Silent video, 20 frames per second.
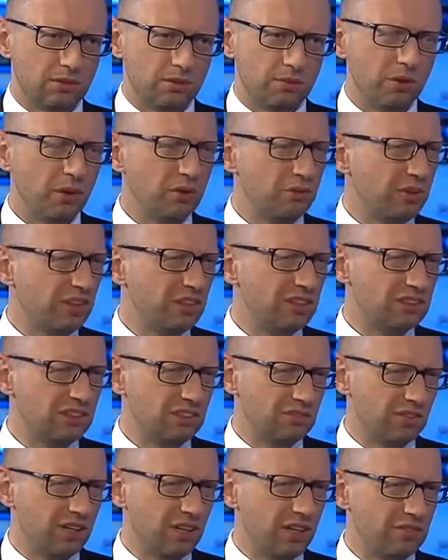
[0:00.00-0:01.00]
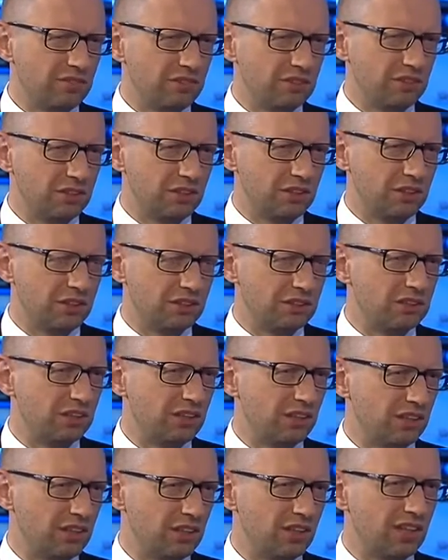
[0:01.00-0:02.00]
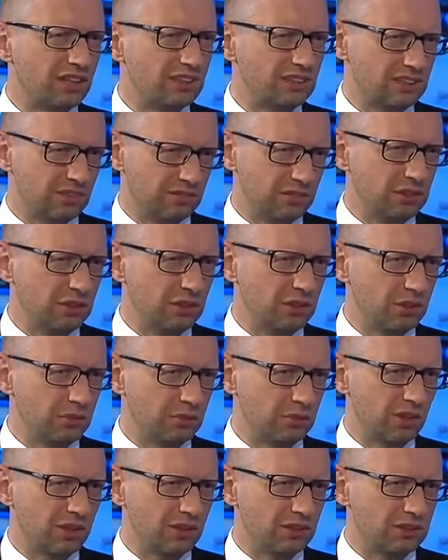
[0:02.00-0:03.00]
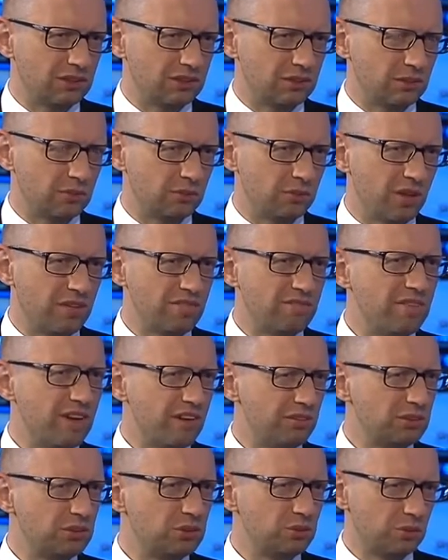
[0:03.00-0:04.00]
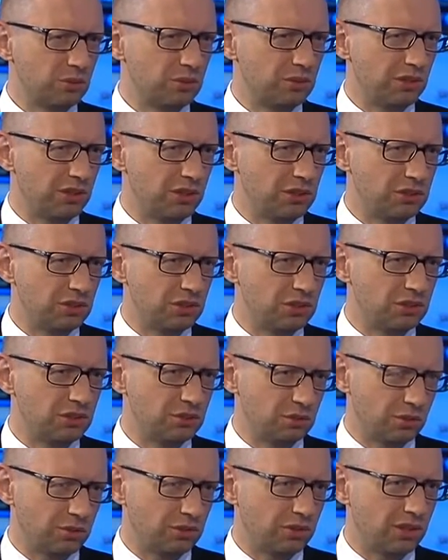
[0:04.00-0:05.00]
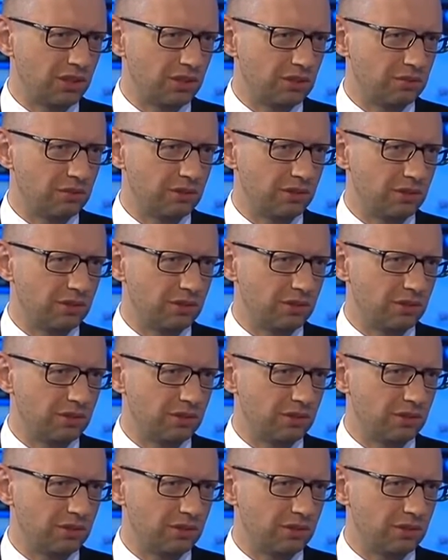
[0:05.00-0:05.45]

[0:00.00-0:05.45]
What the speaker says: We already survived in the last 17 months. We are a very strong nation and strong country.